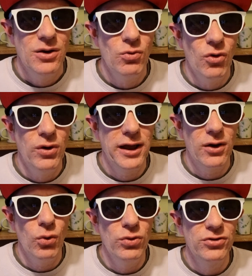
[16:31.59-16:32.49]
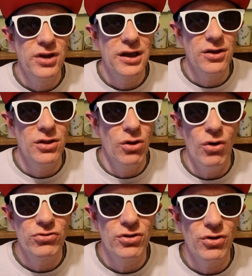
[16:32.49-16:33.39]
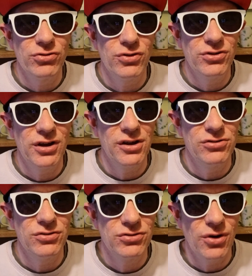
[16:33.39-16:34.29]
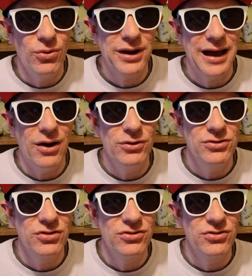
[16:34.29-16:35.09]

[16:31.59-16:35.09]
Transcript: Warning, all the tickets, lots and lots of the tickets have sold out.